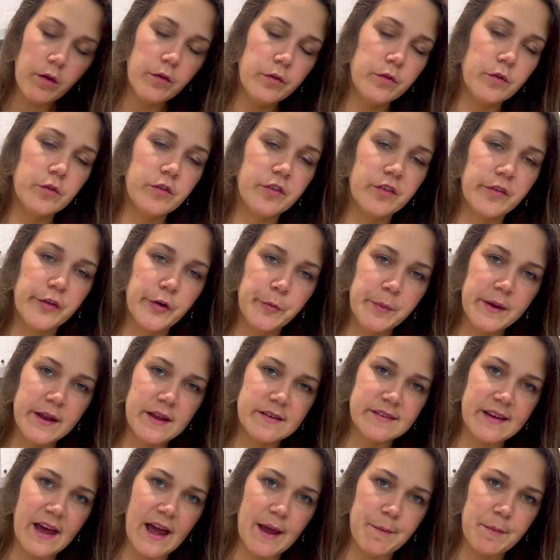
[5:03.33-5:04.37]
So just a little bit at
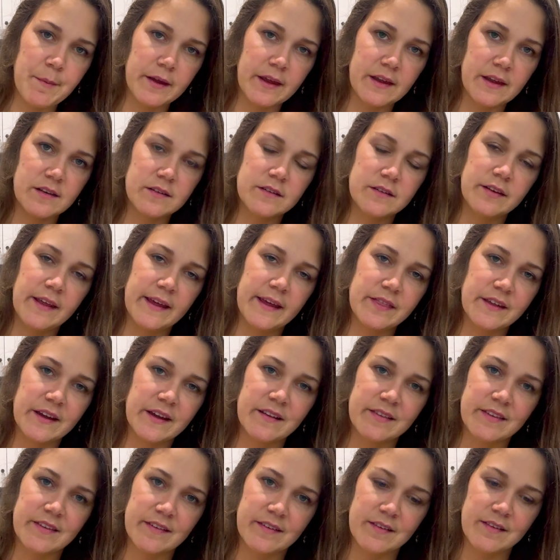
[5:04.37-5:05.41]
a time and get to like the
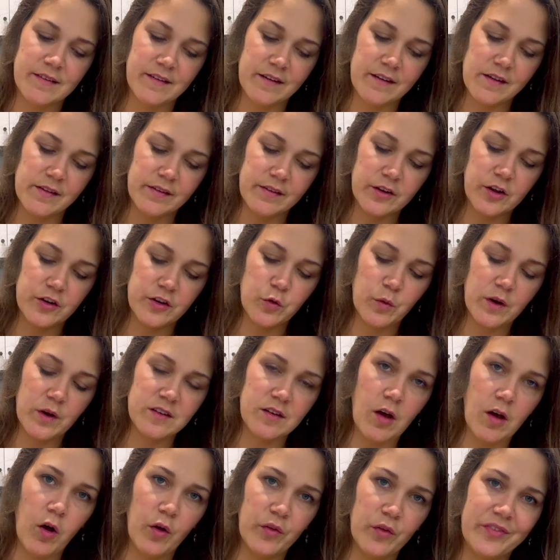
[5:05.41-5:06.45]
consistency that's good. You want it
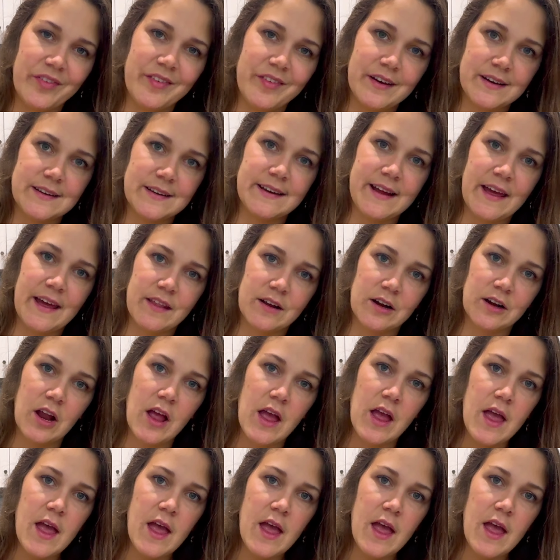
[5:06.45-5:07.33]
to all stick together.